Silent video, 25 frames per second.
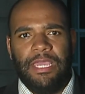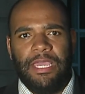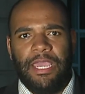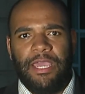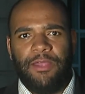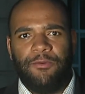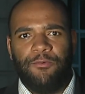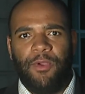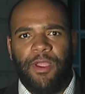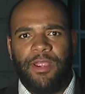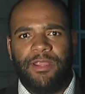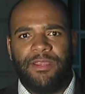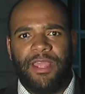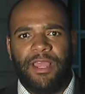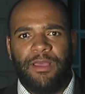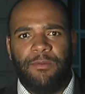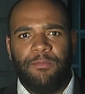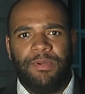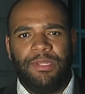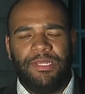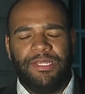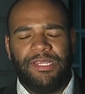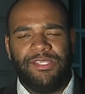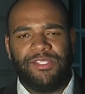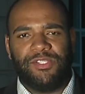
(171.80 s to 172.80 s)
And right now,
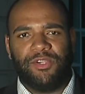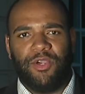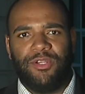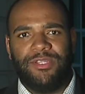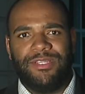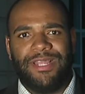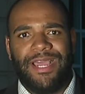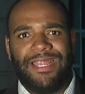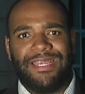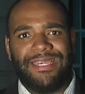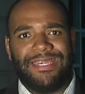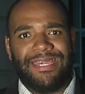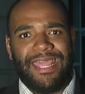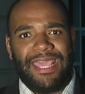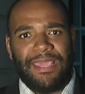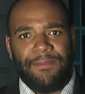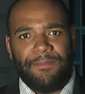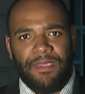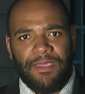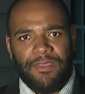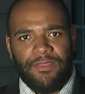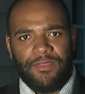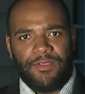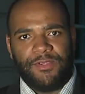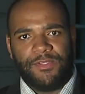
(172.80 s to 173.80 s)
police are not
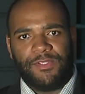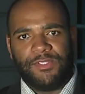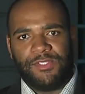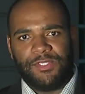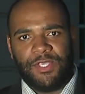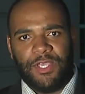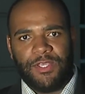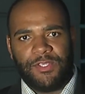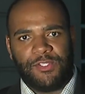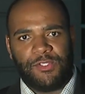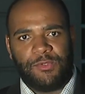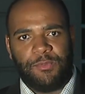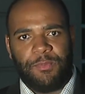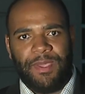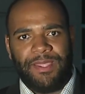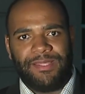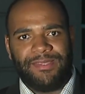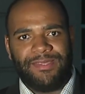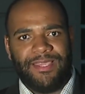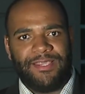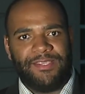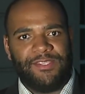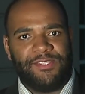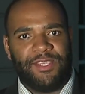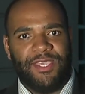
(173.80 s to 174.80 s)
naming the
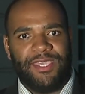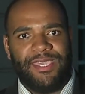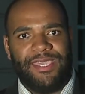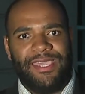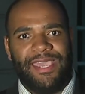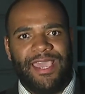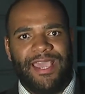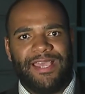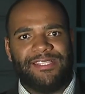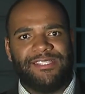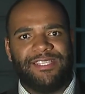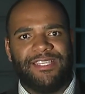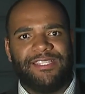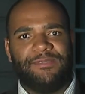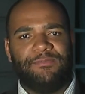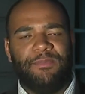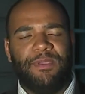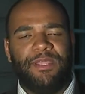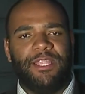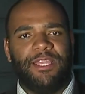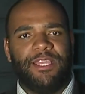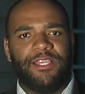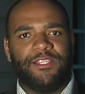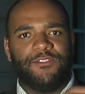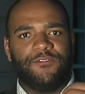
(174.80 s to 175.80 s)
suspect. They say he has as
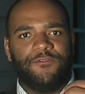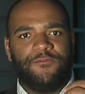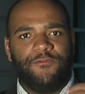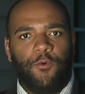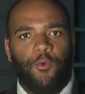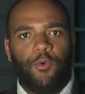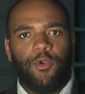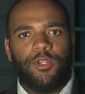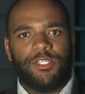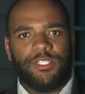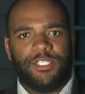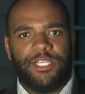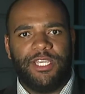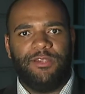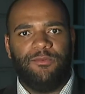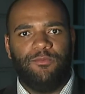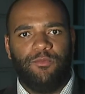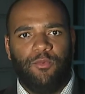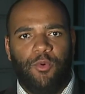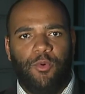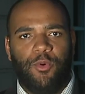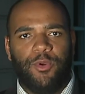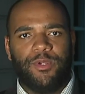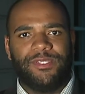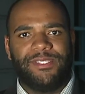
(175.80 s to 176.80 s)
many as
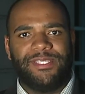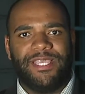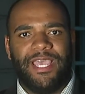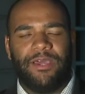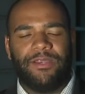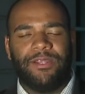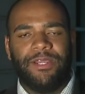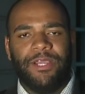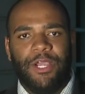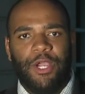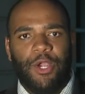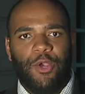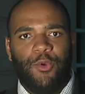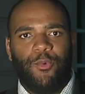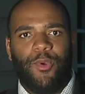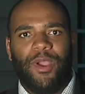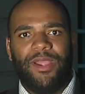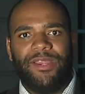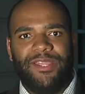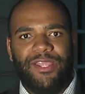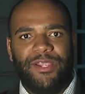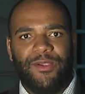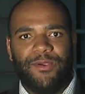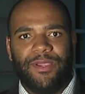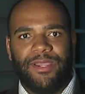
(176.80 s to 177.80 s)
14 warrants out
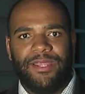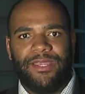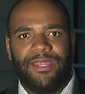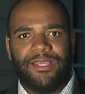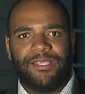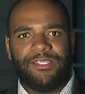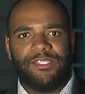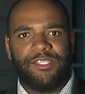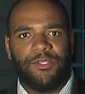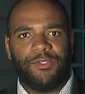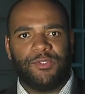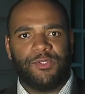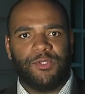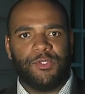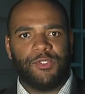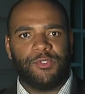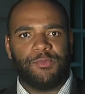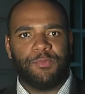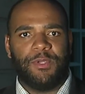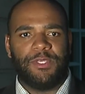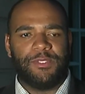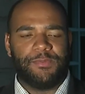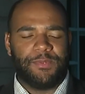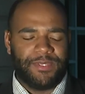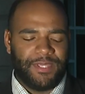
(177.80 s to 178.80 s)
right here in Excelsior
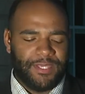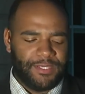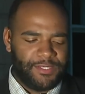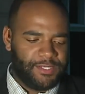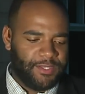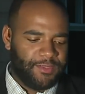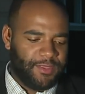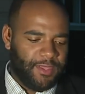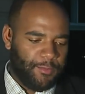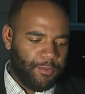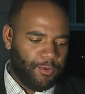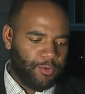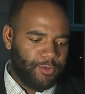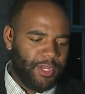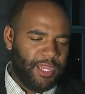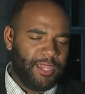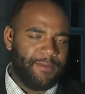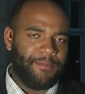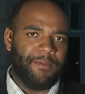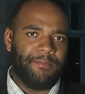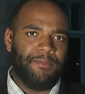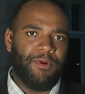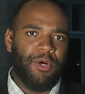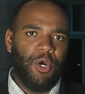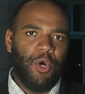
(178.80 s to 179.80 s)
Springs, but they said they will
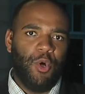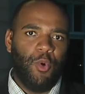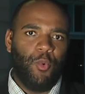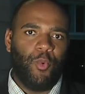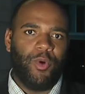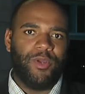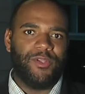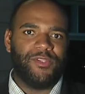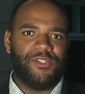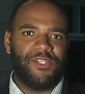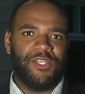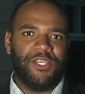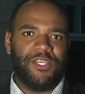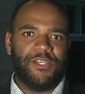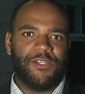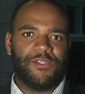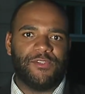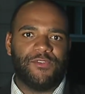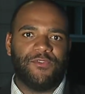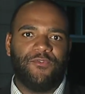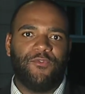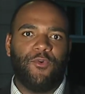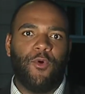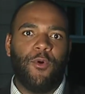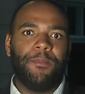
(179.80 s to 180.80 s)
name him once he
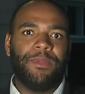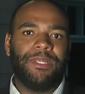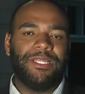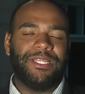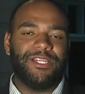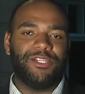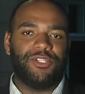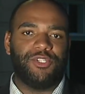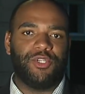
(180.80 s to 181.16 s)
is formally